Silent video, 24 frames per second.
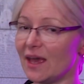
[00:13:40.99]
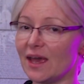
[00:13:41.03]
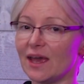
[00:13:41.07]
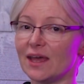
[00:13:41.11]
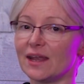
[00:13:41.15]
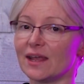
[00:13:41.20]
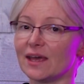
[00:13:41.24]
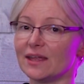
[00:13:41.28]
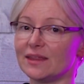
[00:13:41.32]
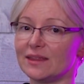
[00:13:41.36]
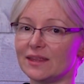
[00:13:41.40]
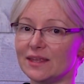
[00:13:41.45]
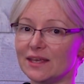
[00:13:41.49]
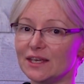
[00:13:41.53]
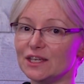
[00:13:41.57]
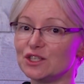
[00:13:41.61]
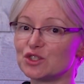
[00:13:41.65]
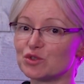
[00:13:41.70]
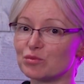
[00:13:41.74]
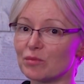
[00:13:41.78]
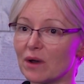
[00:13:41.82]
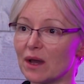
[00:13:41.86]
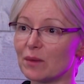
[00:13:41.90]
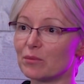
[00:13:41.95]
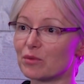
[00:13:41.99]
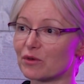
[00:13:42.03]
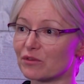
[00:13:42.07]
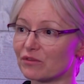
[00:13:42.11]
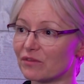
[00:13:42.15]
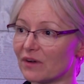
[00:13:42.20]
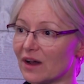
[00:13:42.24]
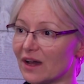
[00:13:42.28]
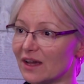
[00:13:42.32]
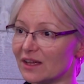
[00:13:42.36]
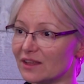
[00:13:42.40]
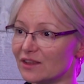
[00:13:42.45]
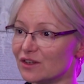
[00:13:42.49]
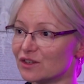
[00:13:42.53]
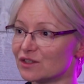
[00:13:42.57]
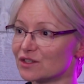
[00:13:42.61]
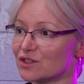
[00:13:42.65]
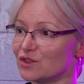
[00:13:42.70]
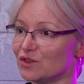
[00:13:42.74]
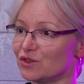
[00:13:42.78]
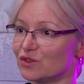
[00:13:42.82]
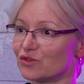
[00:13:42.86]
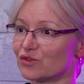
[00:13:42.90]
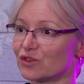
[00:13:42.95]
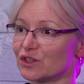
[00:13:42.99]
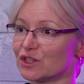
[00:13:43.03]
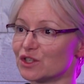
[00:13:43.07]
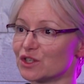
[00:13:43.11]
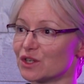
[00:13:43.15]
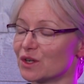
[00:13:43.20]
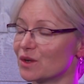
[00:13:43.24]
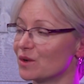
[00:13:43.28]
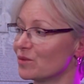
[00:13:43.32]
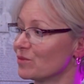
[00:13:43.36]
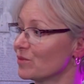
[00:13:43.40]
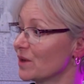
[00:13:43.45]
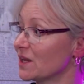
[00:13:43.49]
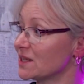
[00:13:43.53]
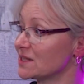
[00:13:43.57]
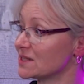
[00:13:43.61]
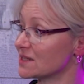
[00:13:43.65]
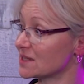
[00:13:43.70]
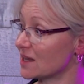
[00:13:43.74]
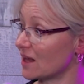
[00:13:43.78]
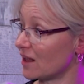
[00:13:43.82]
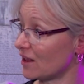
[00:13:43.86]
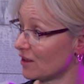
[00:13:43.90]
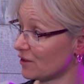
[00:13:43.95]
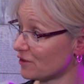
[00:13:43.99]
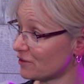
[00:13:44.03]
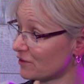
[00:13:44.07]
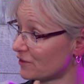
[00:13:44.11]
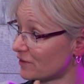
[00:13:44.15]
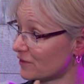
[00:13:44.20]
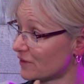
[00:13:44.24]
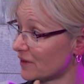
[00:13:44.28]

And I teach my providers nutrition myself.